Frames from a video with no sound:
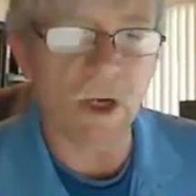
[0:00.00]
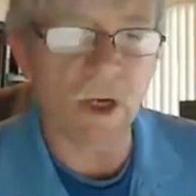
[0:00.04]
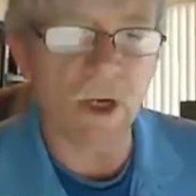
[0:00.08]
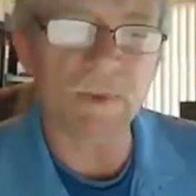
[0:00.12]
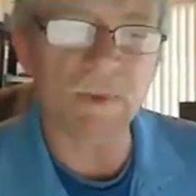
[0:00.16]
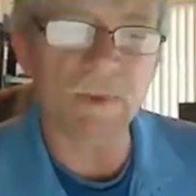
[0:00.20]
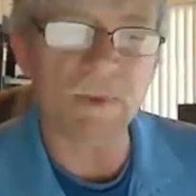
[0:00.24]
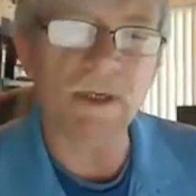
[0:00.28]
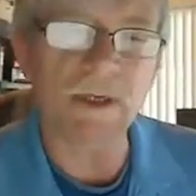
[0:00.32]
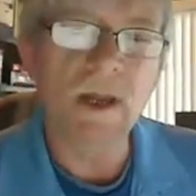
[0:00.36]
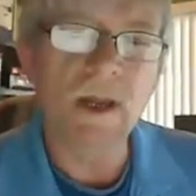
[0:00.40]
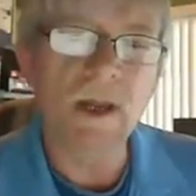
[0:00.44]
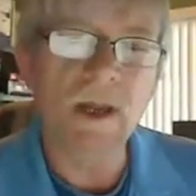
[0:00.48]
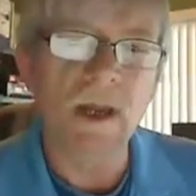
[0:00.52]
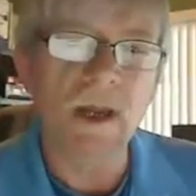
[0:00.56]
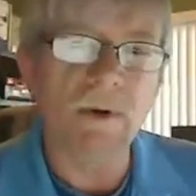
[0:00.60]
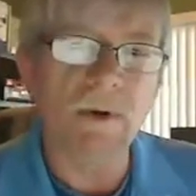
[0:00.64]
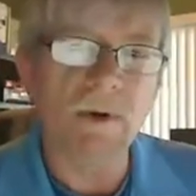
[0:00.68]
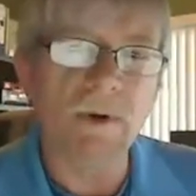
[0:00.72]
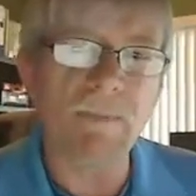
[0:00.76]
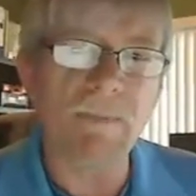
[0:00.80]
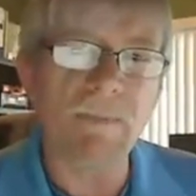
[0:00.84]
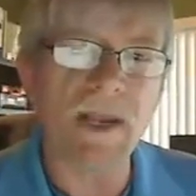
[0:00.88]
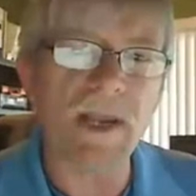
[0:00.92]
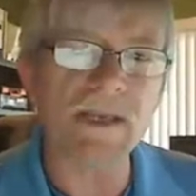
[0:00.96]
in a moment.
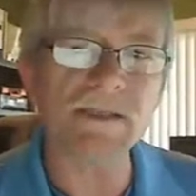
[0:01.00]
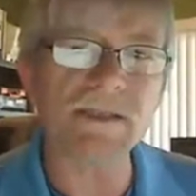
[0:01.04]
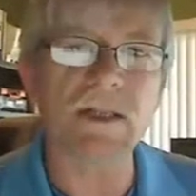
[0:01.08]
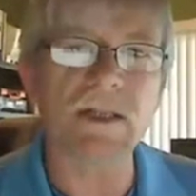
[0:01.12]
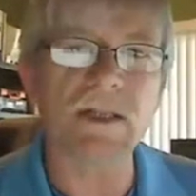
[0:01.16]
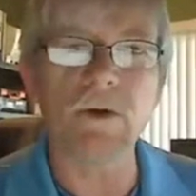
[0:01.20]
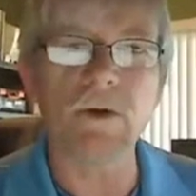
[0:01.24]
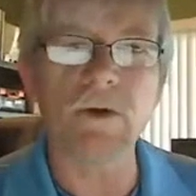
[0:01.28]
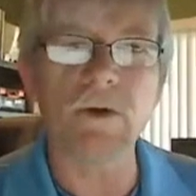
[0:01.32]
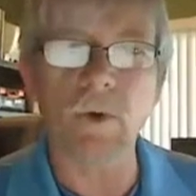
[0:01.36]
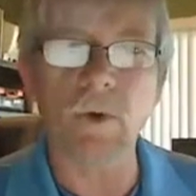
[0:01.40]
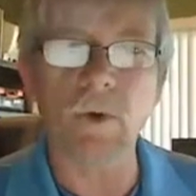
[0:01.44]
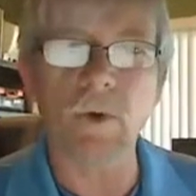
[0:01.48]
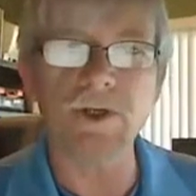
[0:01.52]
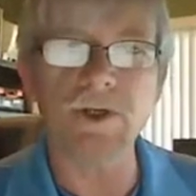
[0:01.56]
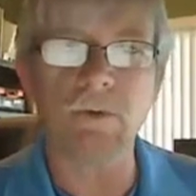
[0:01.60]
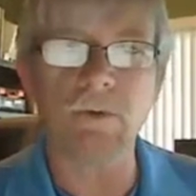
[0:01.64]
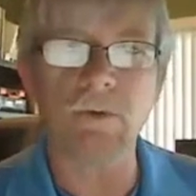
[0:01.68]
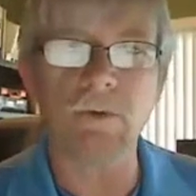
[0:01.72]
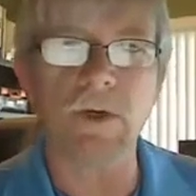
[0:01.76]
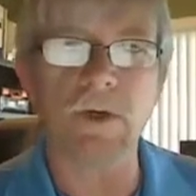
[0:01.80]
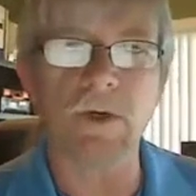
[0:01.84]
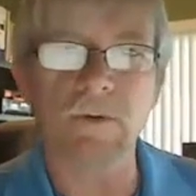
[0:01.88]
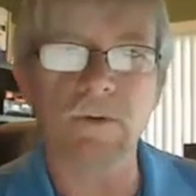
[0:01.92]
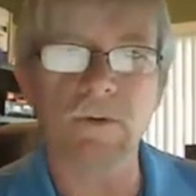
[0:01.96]
But basically, what
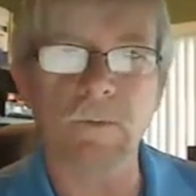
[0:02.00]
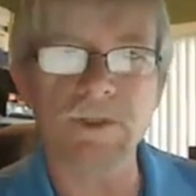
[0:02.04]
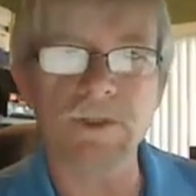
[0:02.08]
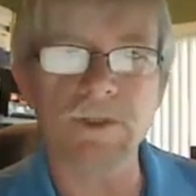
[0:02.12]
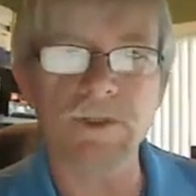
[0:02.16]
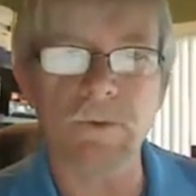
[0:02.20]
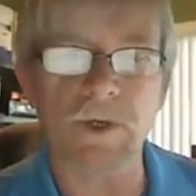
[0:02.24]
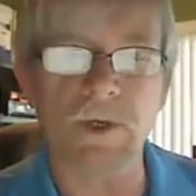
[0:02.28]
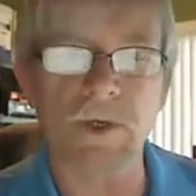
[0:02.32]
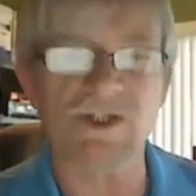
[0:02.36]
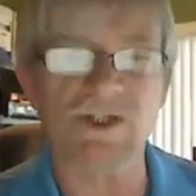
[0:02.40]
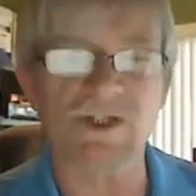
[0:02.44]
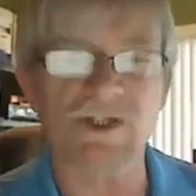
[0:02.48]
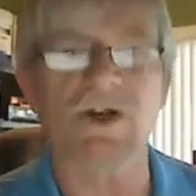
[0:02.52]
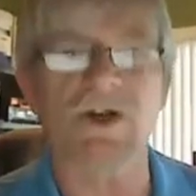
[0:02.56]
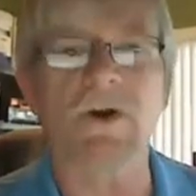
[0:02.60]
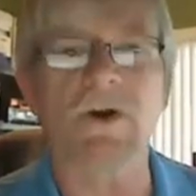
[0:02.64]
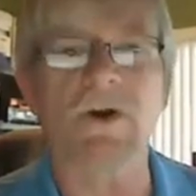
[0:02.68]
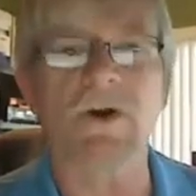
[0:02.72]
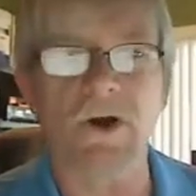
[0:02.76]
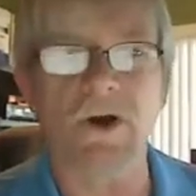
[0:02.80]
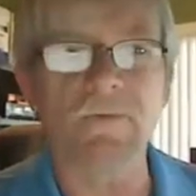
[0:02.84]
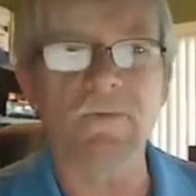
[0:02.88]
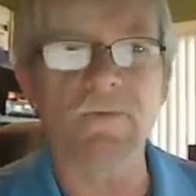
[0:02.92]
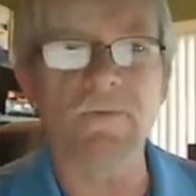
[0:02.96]
you want to
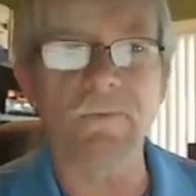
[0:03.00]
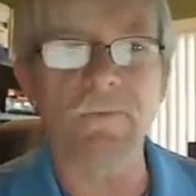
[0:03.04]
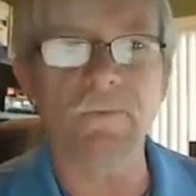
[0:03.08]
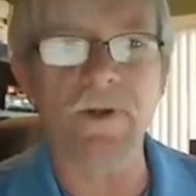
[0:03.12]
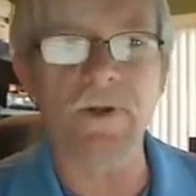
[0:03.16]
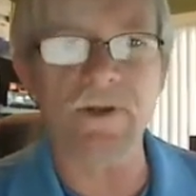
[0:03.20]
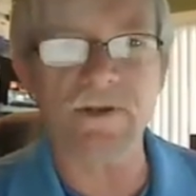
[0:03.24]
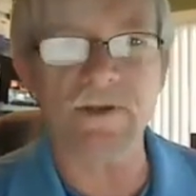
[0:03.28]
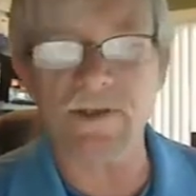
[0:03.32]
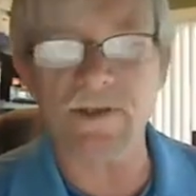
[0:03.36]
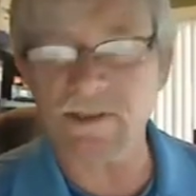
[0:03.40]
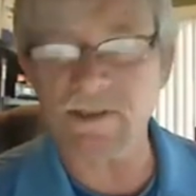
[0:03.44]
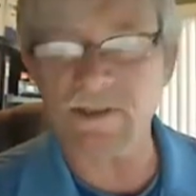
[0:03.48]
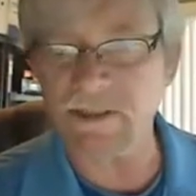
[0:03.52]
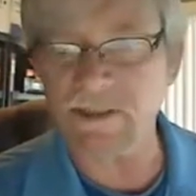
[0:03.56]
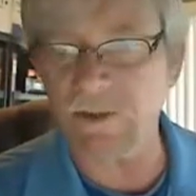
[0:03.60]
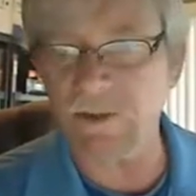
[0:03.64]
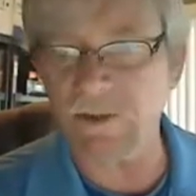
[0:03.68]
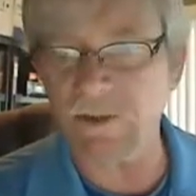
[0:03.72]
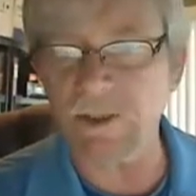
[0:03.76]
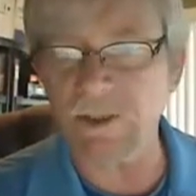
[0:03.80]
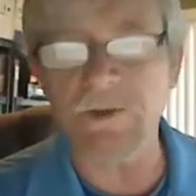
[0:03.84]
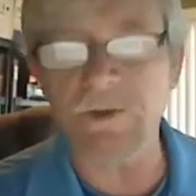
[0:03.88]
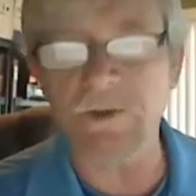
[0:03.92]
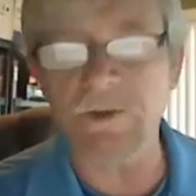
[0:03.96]
start off with is
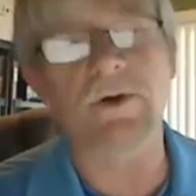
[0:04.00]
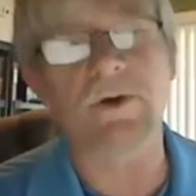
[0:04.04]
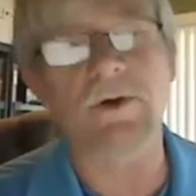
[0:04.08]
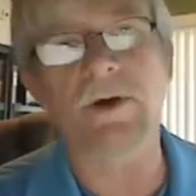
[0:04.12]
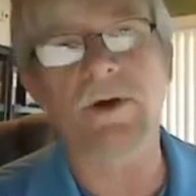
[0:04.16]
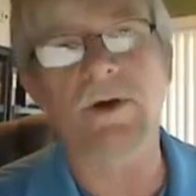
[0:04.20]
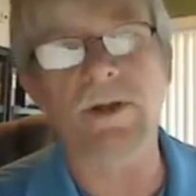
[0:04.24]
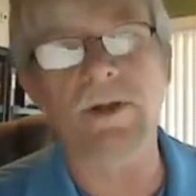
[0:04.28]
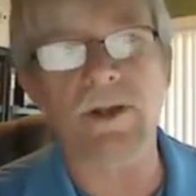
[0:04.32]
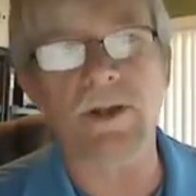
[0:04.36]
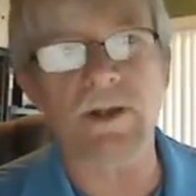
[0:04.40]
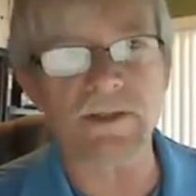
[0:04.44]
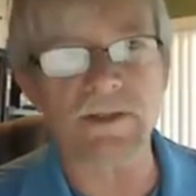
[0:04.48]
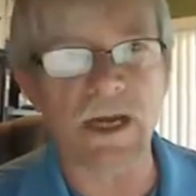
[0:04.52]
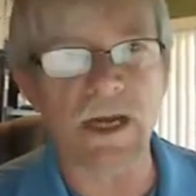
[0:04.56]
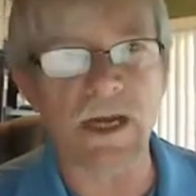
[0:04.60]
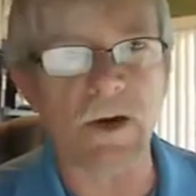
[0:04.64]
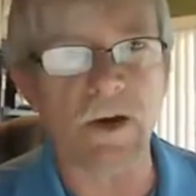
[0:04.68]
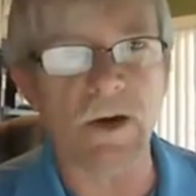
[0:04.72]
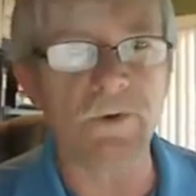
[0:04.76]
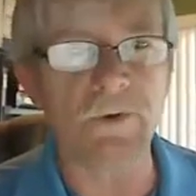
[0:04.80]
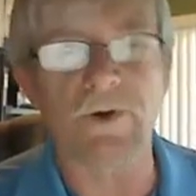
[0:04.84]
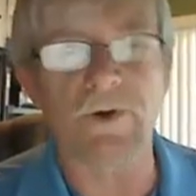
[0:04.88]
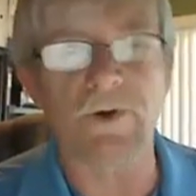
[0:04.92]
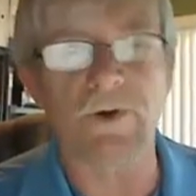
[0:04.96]
telling your audience
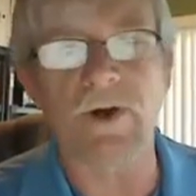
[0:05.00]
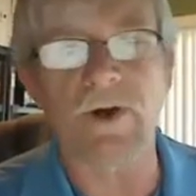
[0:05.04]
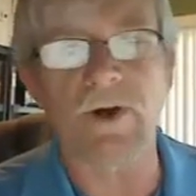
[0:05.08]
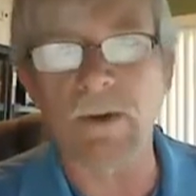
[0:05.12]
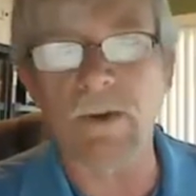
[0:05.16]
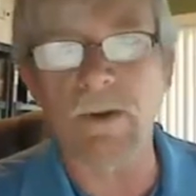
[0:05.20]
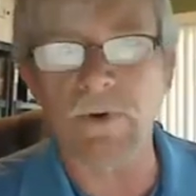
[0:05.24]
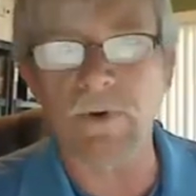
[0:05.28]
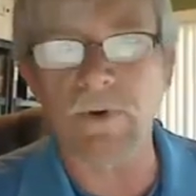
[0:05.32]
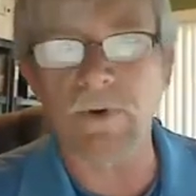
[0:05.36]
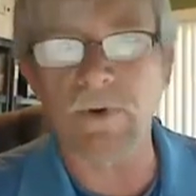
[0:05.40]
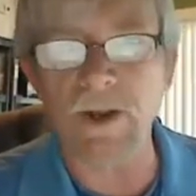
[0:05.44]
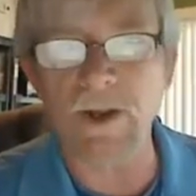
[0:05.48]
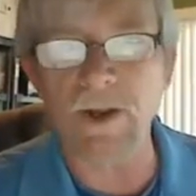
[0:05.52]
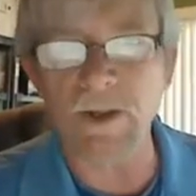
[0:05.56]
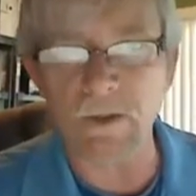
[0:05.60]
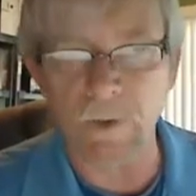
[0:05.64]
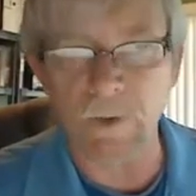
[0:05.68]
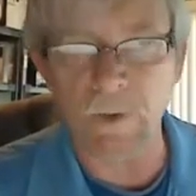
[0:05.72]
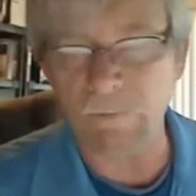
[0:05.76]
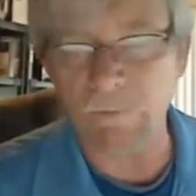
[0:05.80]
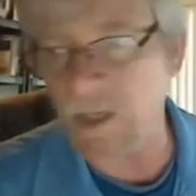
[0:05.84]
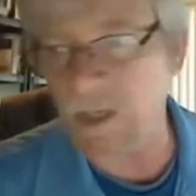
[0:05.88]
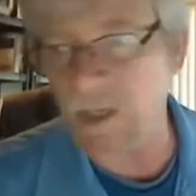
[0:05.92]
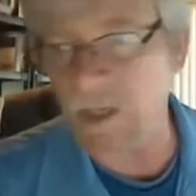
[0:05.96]
how you're going to operate
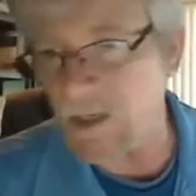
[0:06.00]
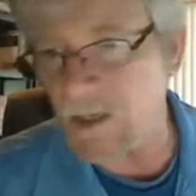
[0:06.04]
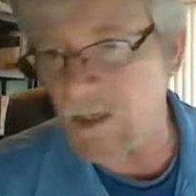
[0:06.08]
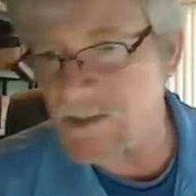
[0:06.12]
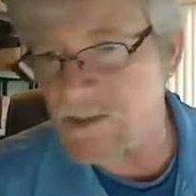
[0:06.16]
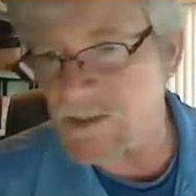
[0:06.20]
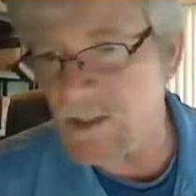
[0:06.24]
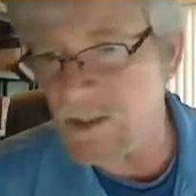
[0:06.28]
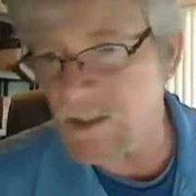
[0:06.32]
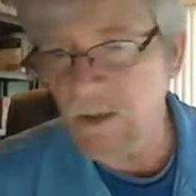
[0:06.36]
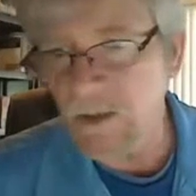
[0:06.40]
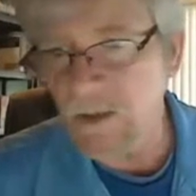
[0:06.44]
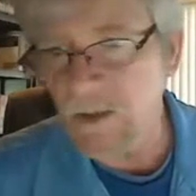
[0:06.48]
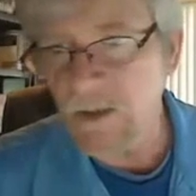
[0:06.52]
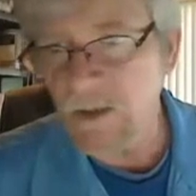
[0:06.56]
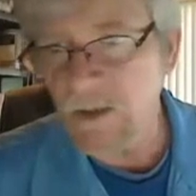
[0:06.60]
the webcast.